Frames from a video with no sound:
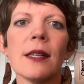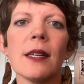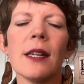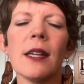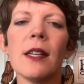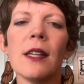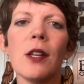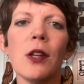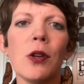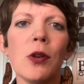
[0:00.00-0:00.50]

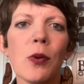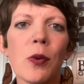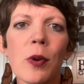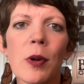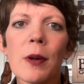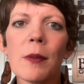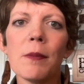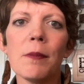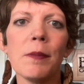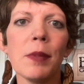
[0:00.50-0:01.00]
in
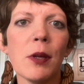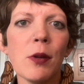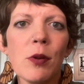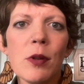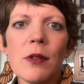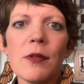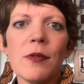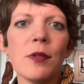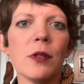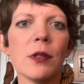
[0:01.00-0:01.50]
your
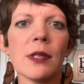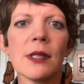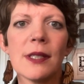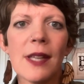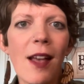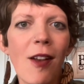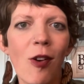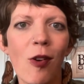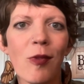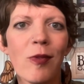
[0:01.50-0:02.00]
beautiful
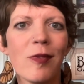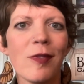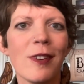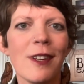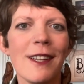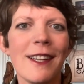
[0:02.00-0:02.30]
self.